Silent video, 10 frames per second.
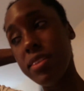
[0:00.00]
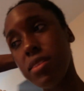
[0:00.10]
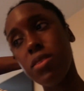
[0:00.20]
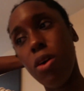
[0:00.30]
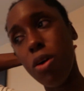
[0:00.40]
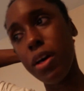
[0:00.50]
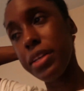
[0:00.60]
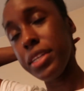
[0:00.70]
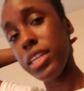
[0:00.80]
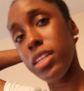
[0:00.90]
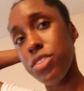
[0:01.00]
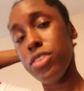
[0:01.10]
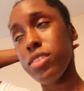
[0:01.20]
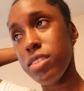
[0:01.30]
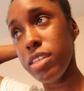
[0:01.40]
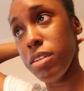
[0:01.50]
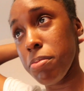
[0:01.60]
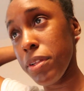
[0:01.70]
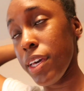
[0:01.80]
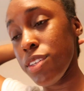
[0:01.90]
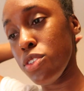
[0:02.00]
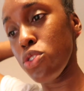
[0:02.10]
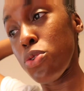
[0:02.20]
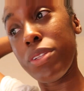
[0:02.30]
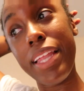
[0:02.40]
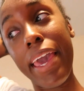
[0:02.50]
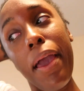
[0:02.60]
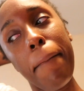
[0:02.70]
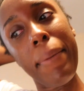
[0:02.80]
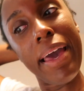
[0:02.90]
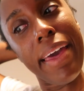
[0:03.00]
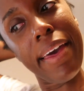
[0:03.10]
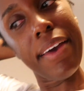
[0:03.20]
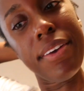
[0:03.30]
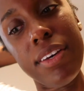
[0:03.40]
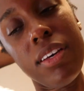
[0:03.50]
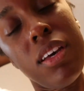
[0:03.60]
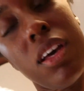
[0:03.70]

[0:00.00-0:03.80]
this is all I need. I just need a place to lay my head.